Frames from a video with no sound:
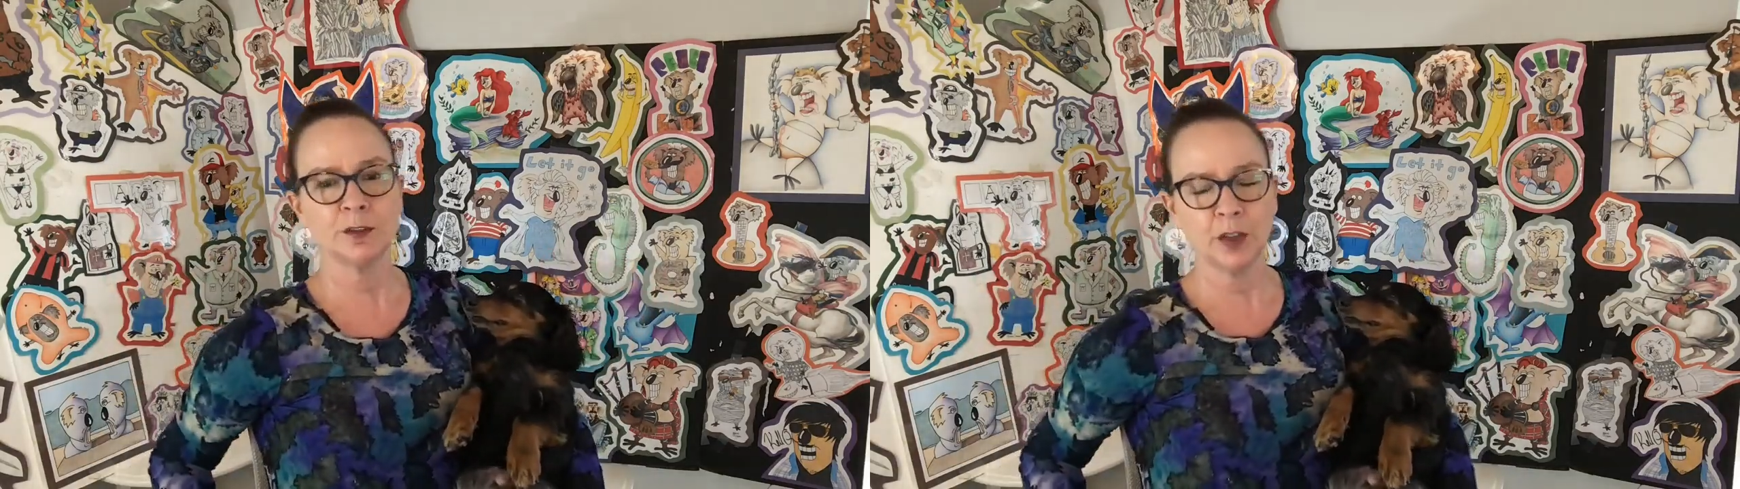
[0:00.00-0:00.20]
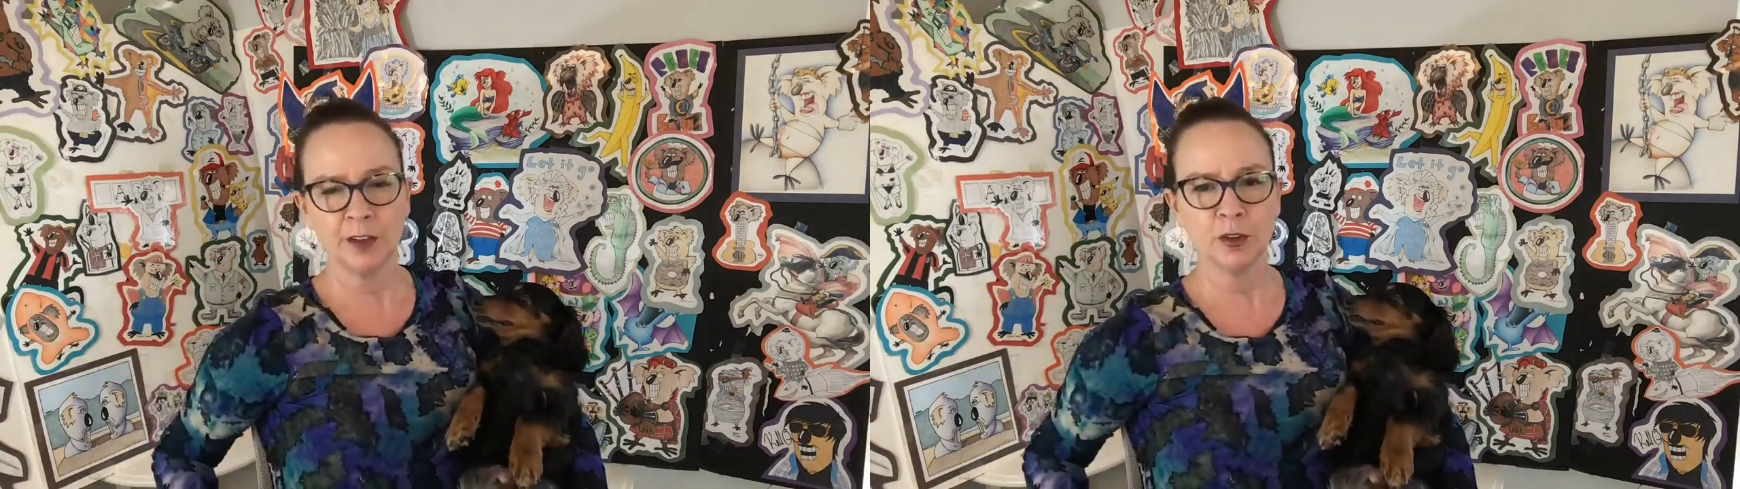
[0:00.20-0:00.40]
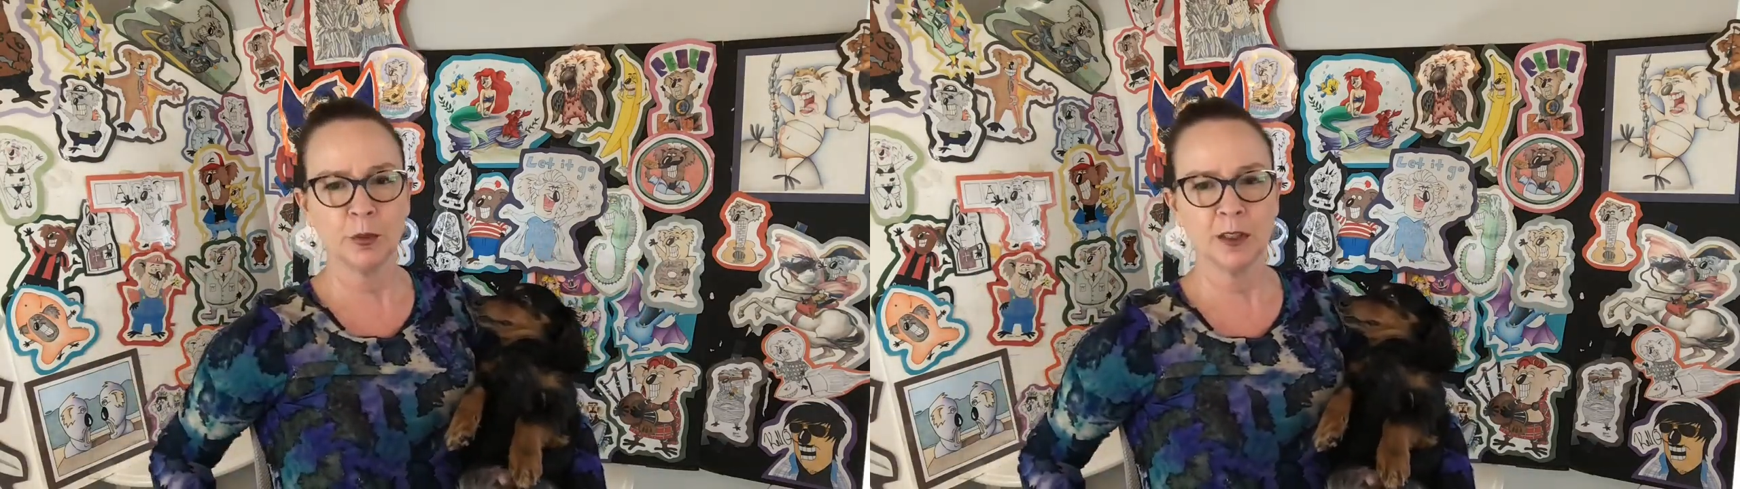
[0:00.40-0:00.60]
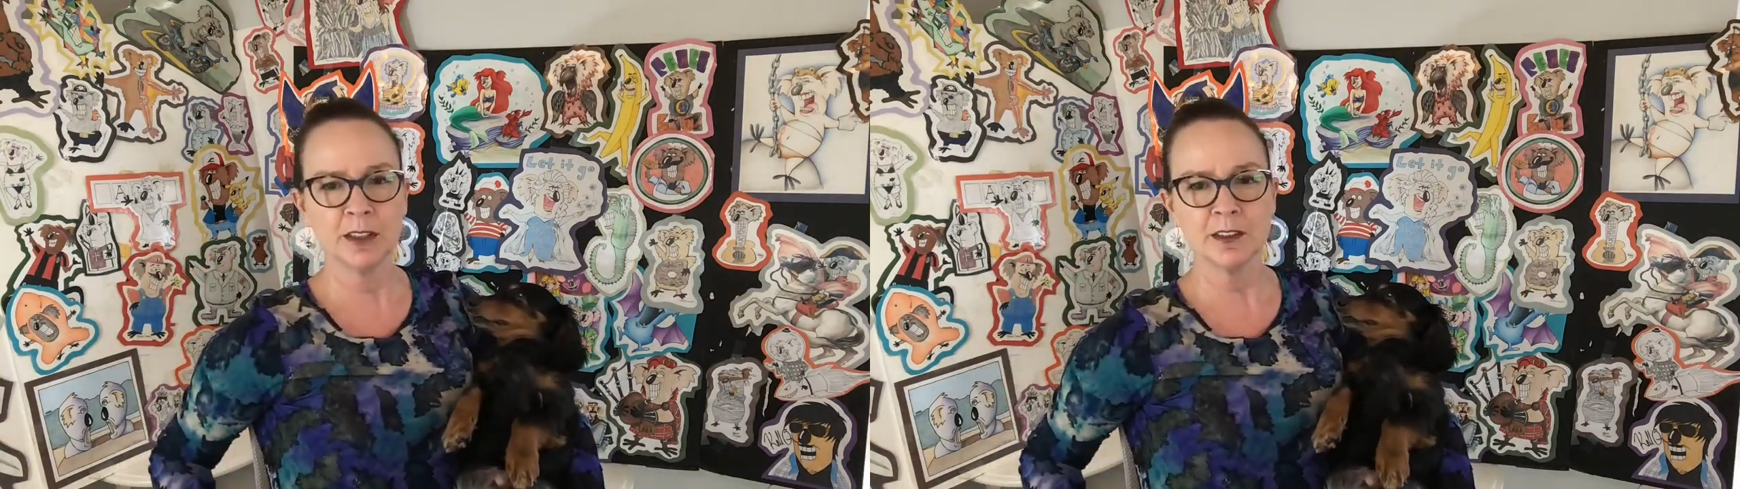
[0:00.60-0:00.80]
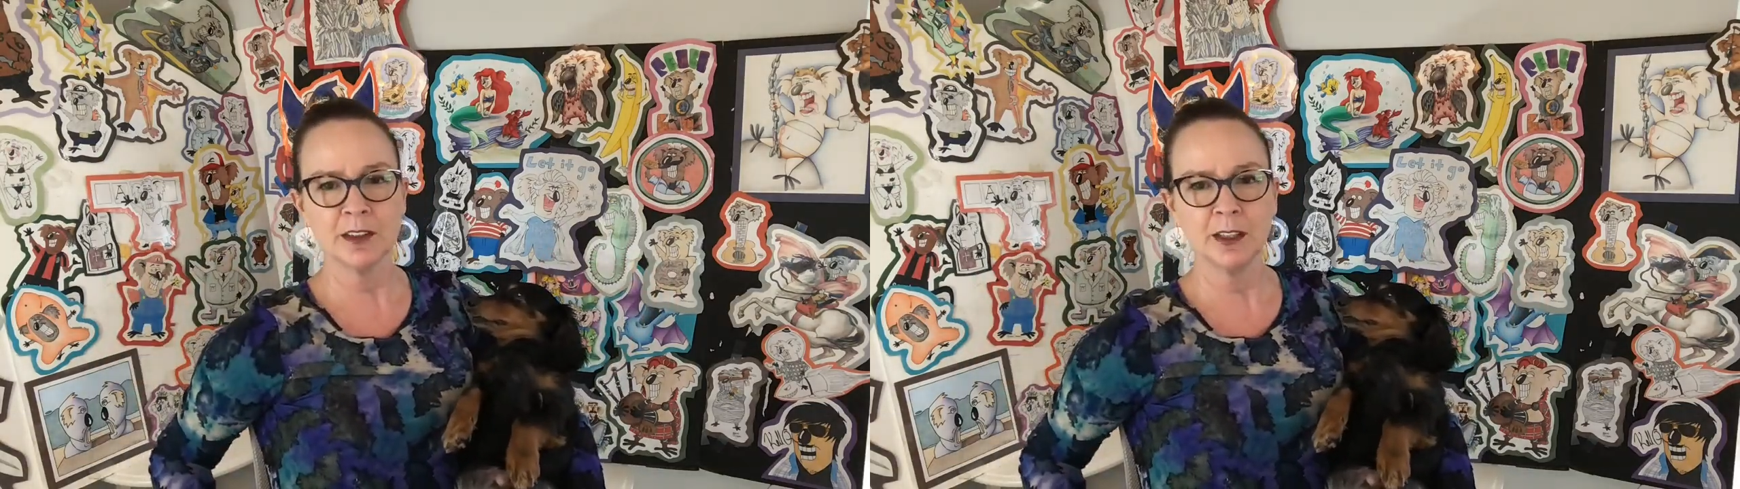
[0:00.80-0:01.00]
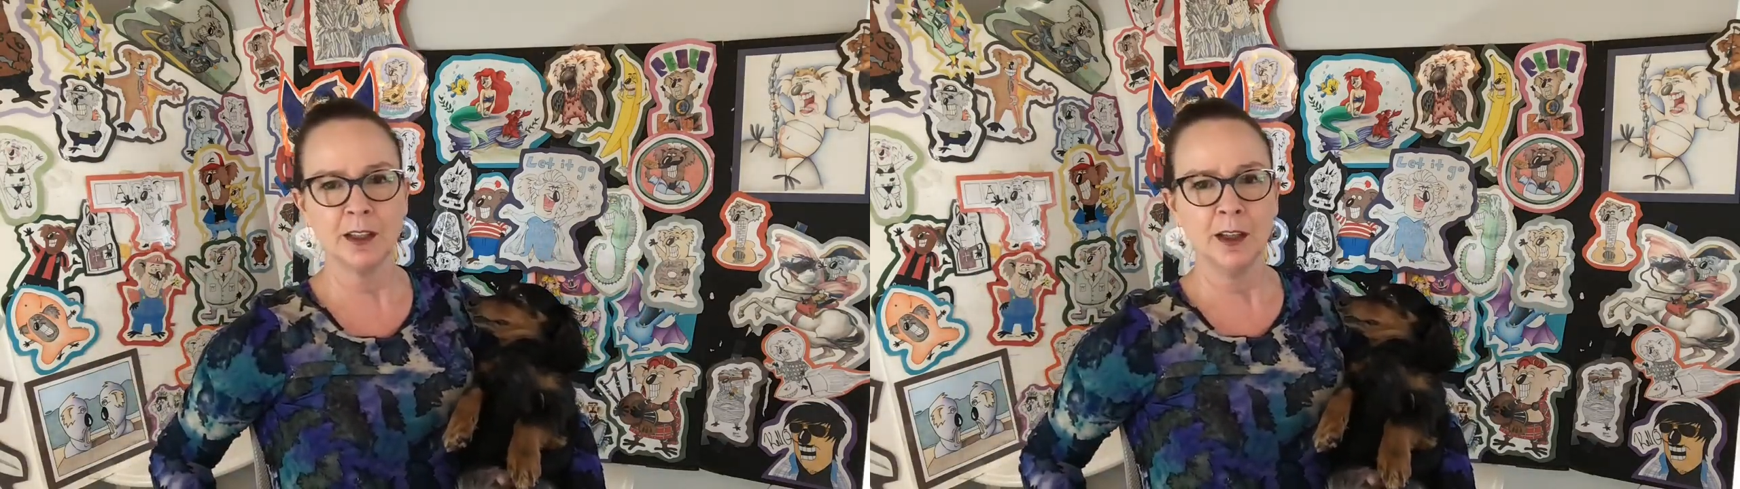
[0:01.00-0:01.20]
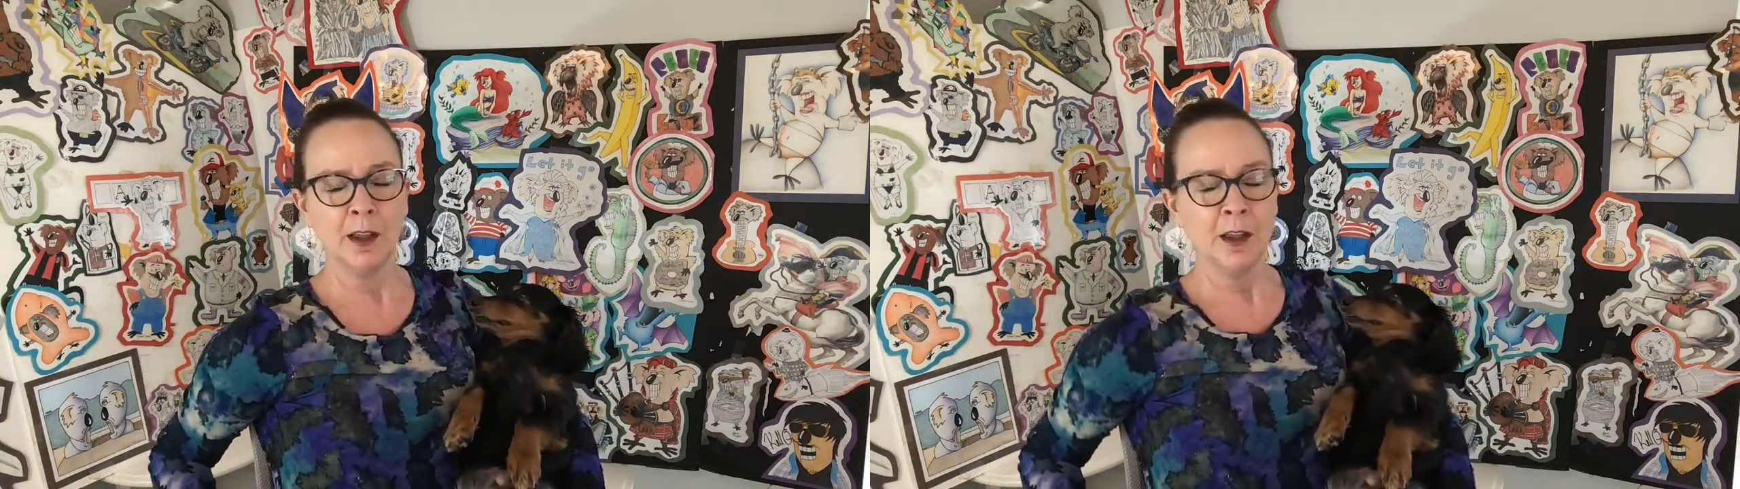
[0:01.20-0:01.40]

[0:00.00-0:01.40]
for everybody to see.